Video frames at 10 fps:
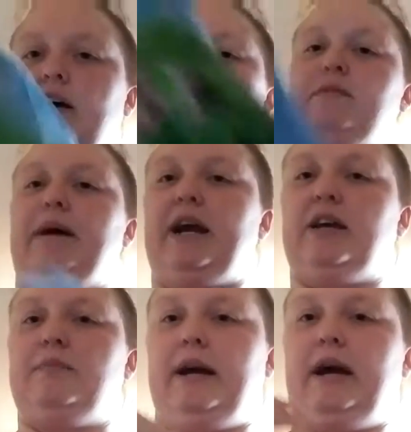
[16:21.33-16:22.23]
That is the back
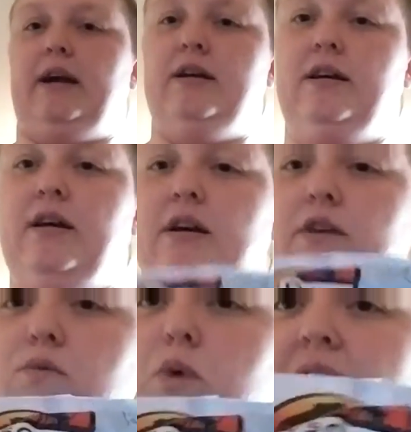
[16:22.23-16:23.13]
of the bag.
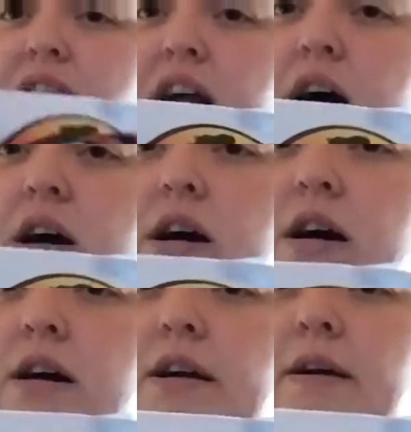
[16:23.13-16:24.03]

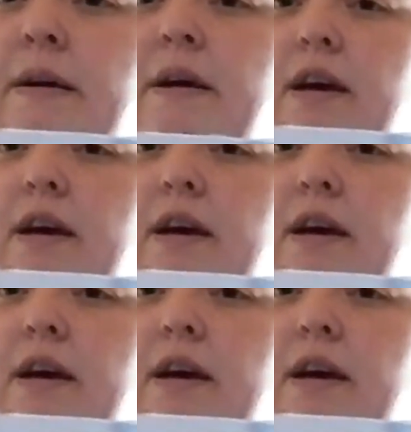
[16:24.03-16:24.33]
Waisong!